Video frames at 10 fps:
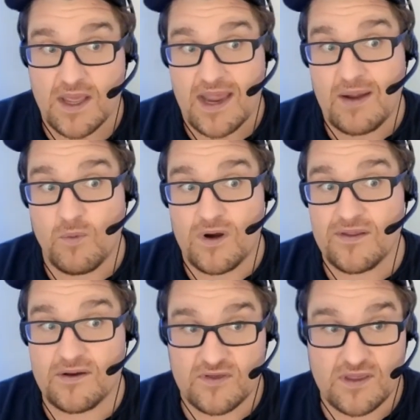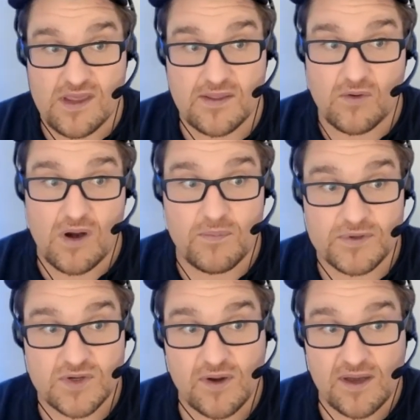and where they're seeing their
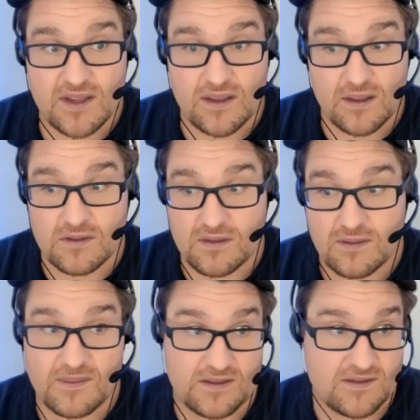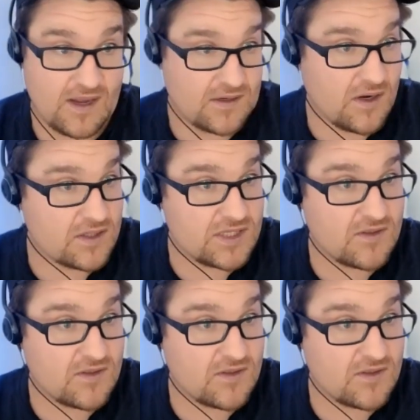opportunity is this technology.